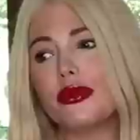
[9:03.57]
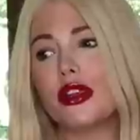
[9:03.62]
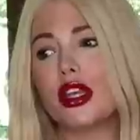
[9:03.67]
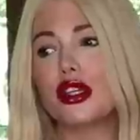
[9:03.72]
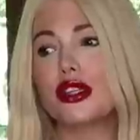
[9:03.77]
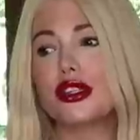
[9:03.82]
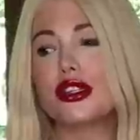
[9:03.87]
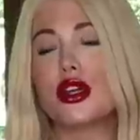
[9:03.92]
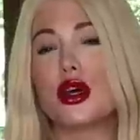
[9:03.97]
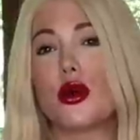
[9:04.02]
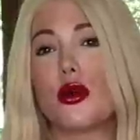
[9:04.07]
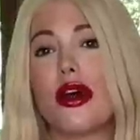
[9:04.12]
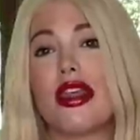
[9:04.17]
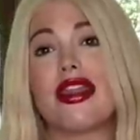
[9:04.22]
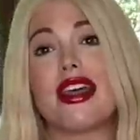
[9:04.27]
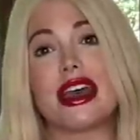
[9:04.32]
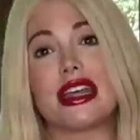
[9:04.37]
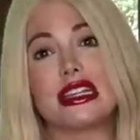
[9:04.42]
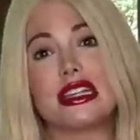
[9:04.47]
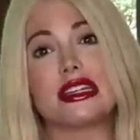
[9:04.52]
So
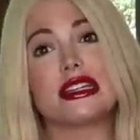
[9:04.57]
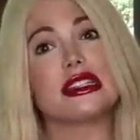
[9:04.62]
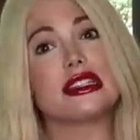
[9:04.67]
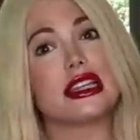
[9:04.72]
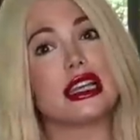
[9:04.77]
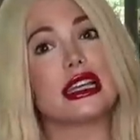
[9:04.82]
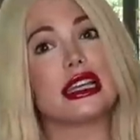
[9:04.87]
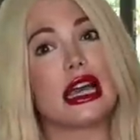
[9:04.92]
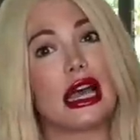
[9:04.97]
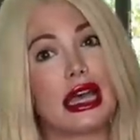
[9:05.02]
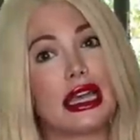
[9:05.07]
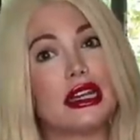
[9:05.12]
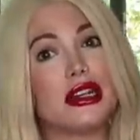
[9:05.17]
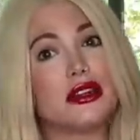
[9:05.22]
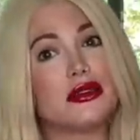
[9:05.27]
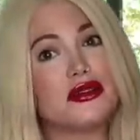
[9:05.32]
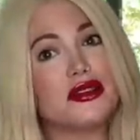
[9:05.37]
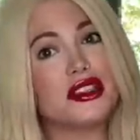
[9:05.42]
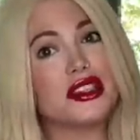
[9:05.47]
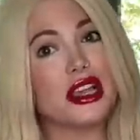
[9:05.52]
that does kind
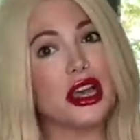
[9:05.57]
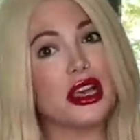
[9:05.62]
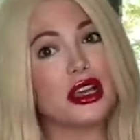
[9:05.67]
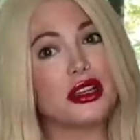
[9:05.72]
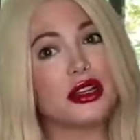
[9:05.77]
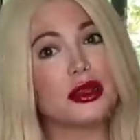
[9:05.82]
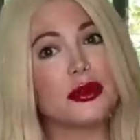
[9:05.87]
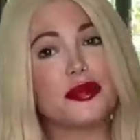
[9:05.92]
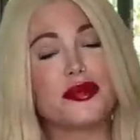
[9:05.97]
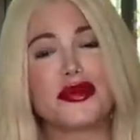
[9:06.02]
of suck.